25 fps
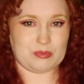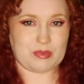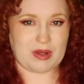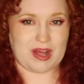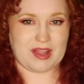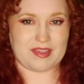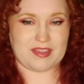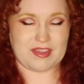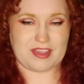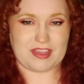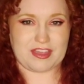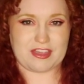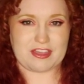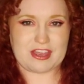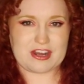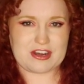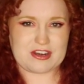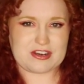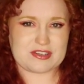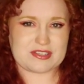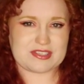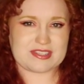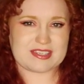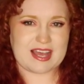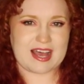on the
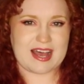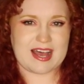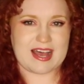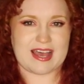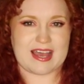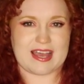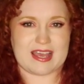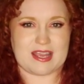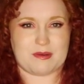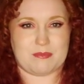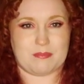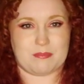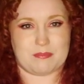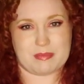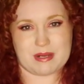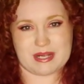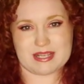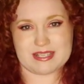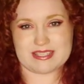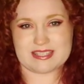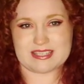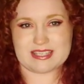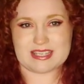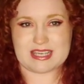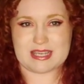thinner side,
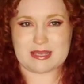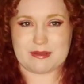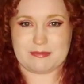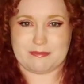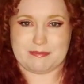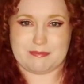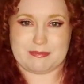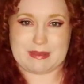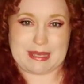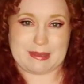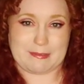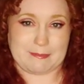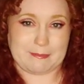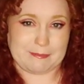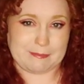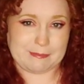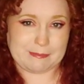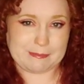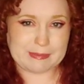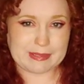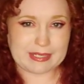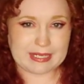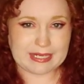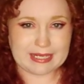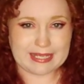busty, big
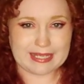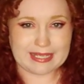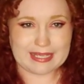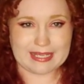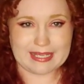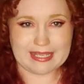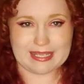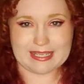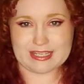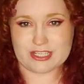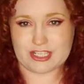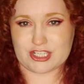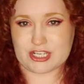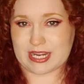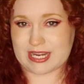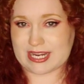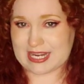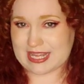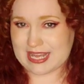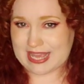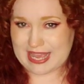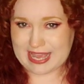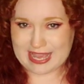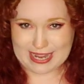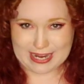butt,
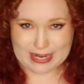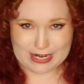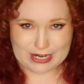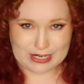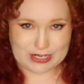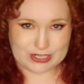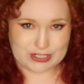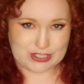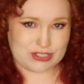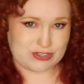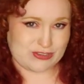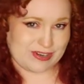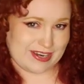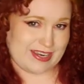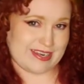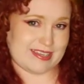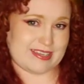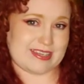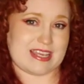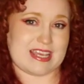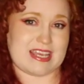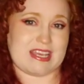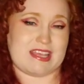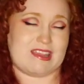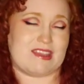shiny hair, straight
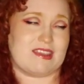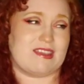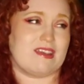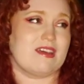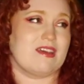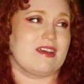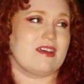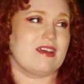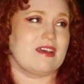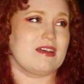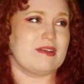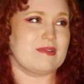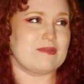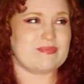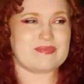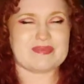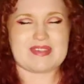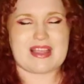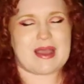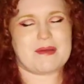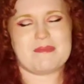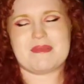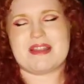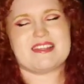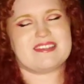teeth.
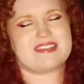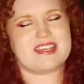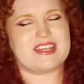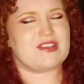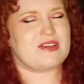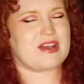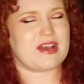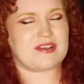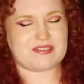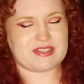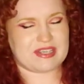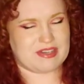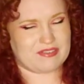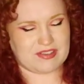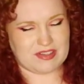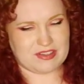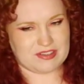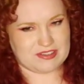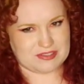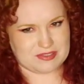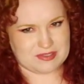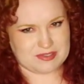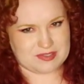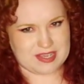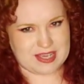I'm not saying you have to have all
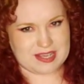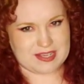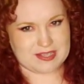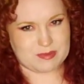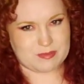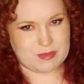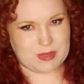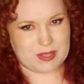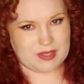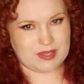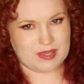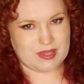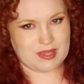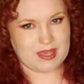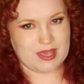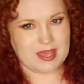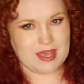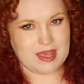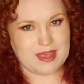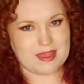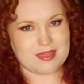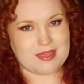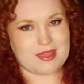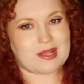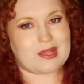of those things, but
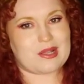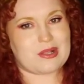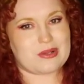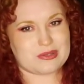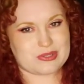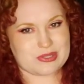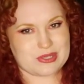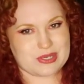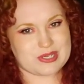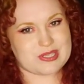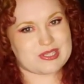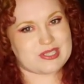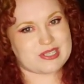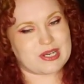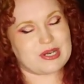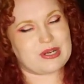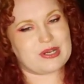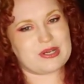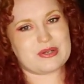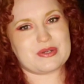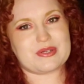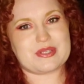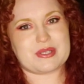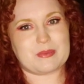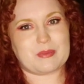the closer to
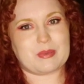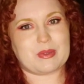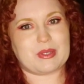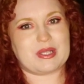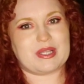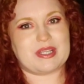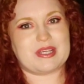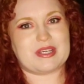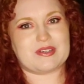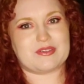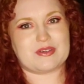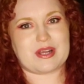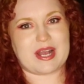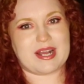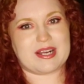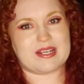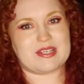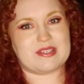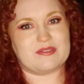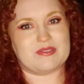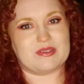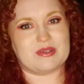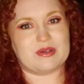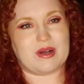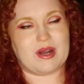stereotypically
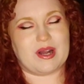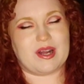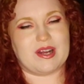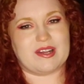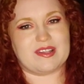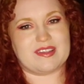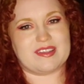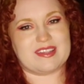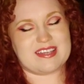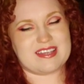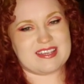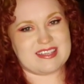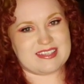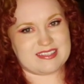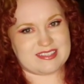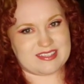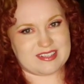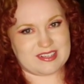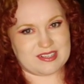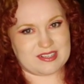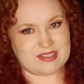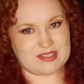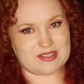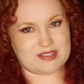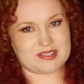attractive you are, the
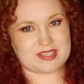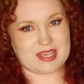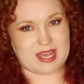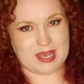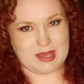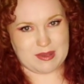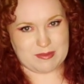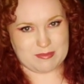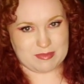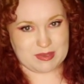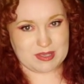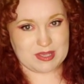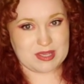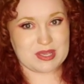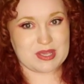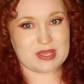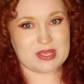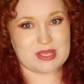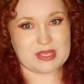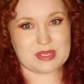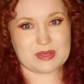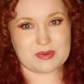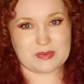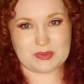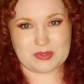easier time
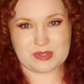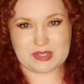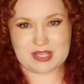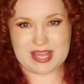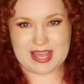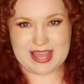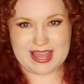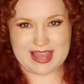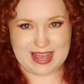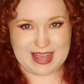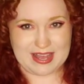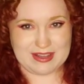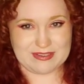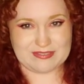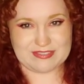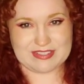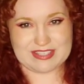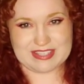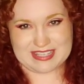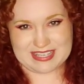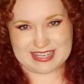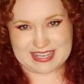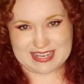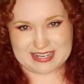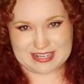you will have
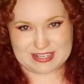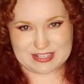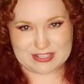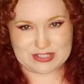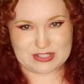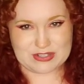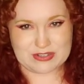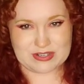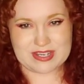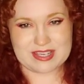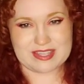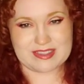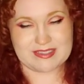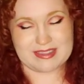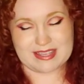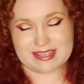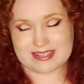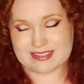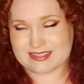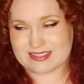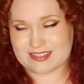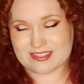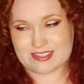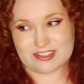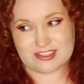in the industry.
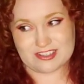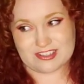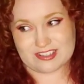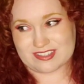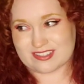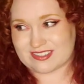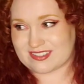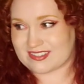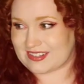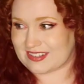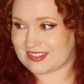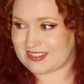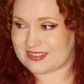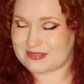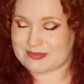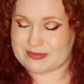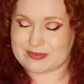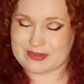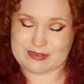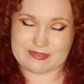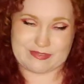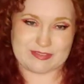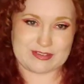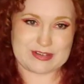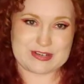That's just
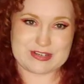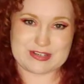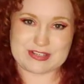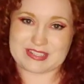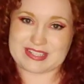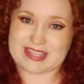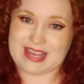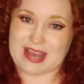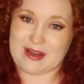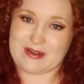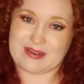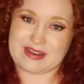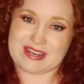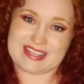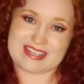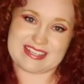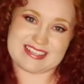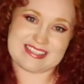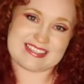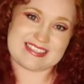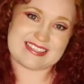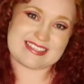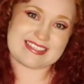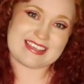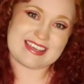unfortunately how it
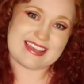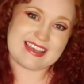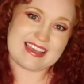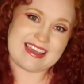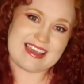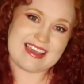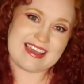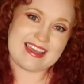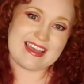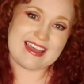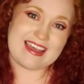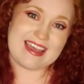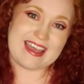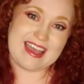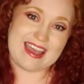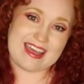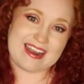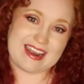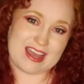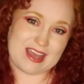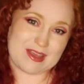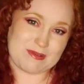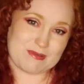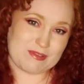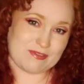is.
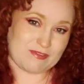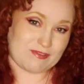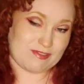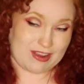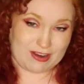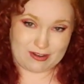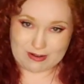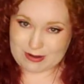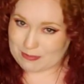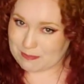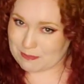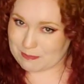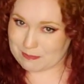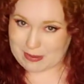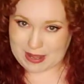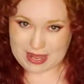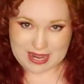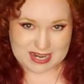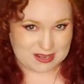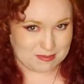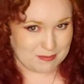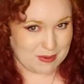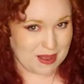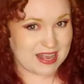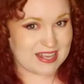And I'm a very
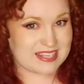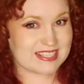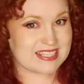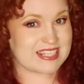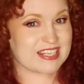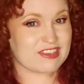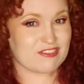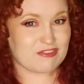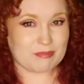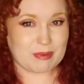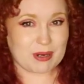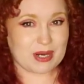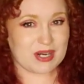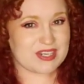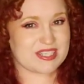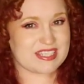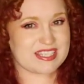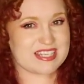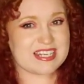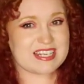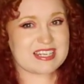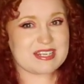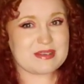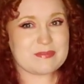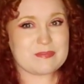body positive
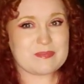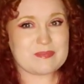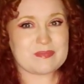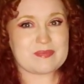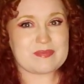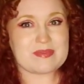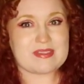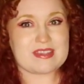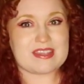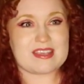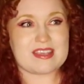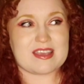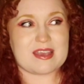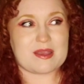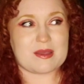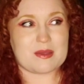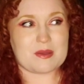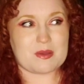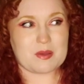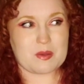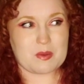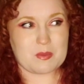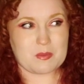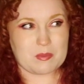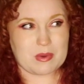person,
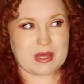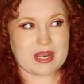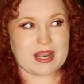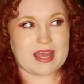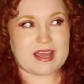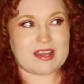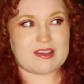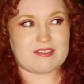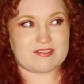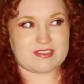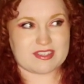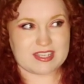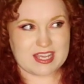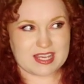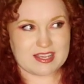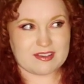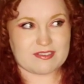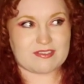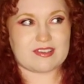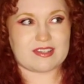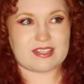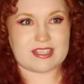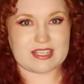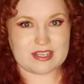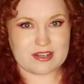but I've
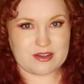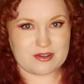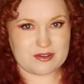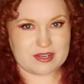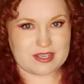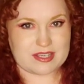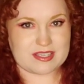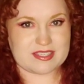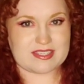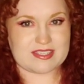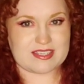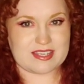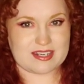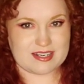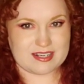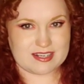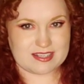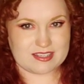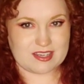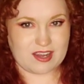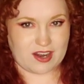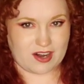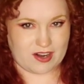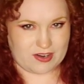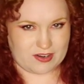definitely noticed that it
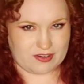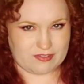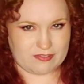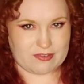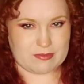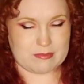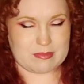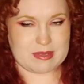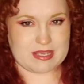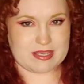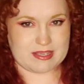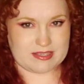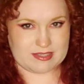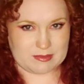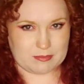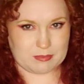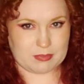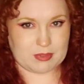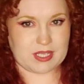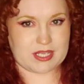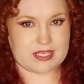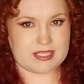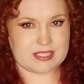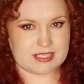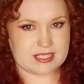is harder for me as a
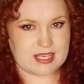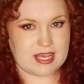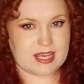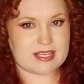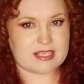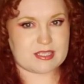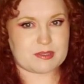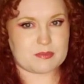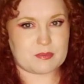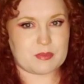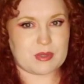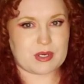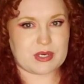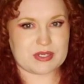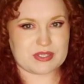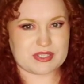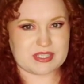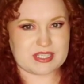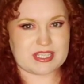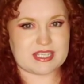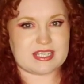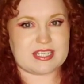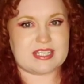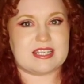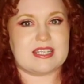plus size
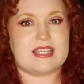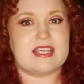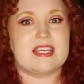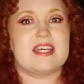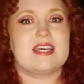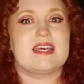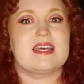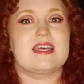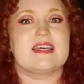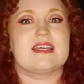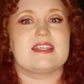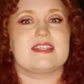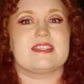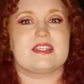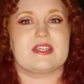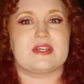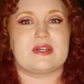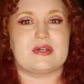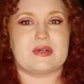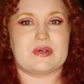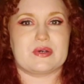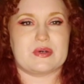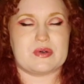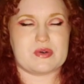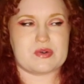person
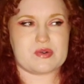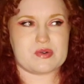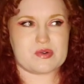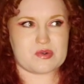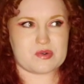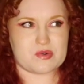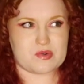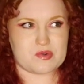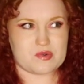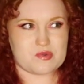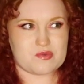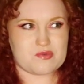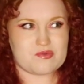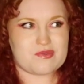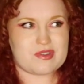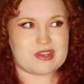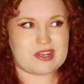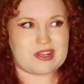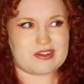to,